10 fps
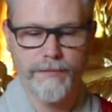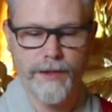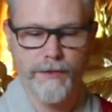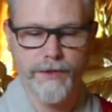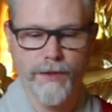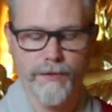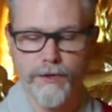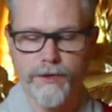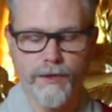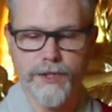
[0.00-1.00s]
you know, don't.
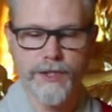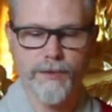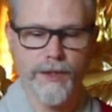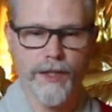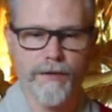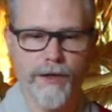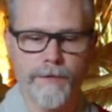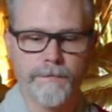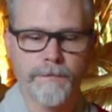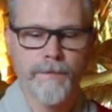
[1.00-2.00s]
You don't see where they grow.